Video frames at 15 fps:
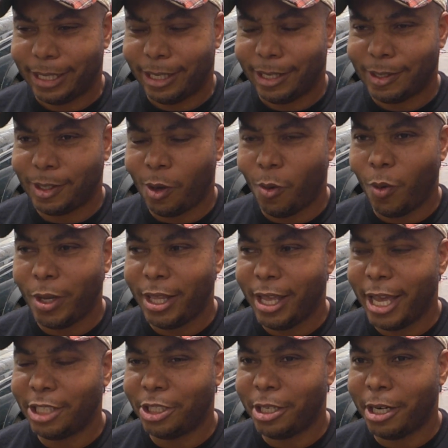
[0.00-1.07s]
So one of the
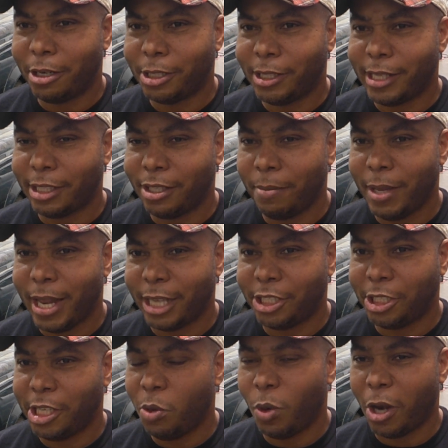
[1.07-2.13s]
engineers said to me that
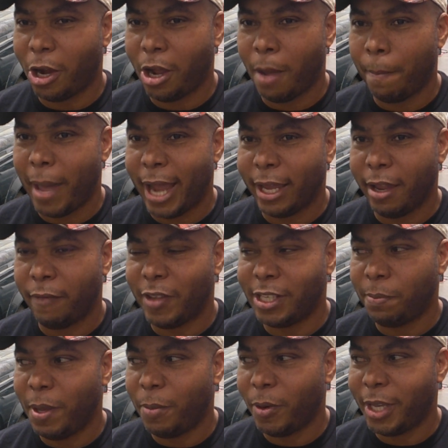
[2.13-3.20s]
she would not come back if these
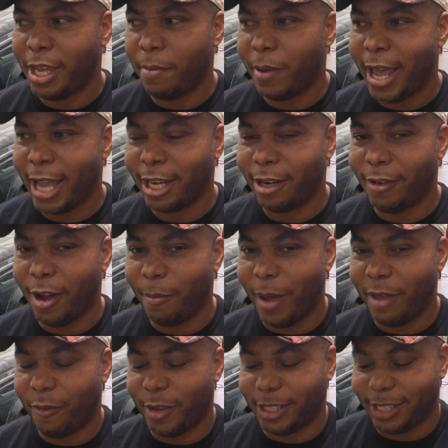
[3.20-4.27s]
people keep hanging around my
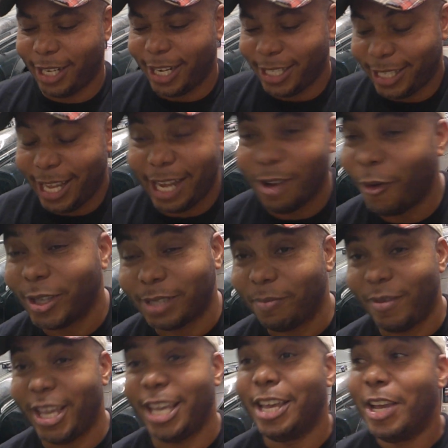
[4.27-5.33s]
facility. And it wasn't
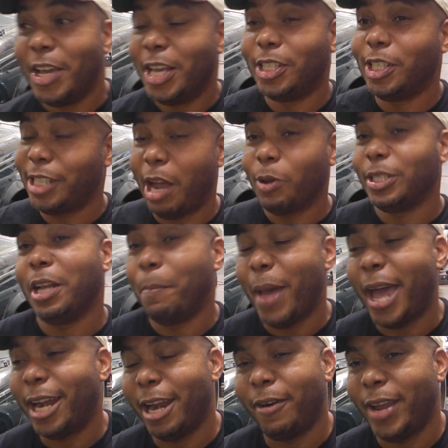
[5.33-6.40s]
me, it's just I was in a
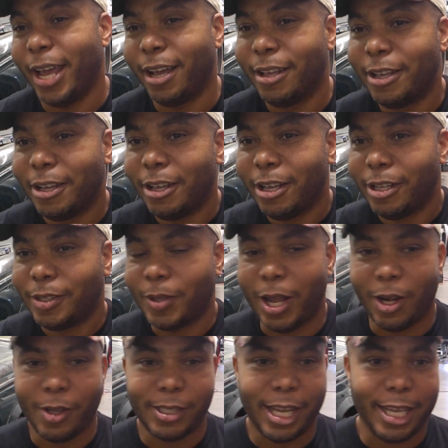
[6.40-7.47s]
bad area. So I
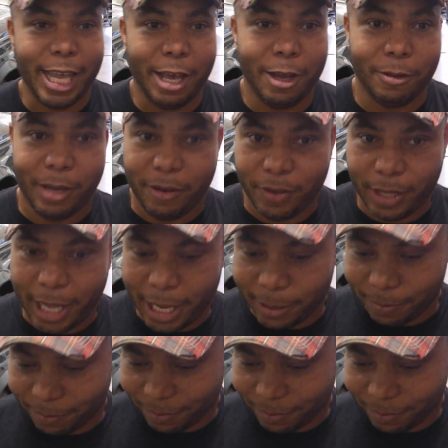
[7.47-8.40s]
lost that count after that,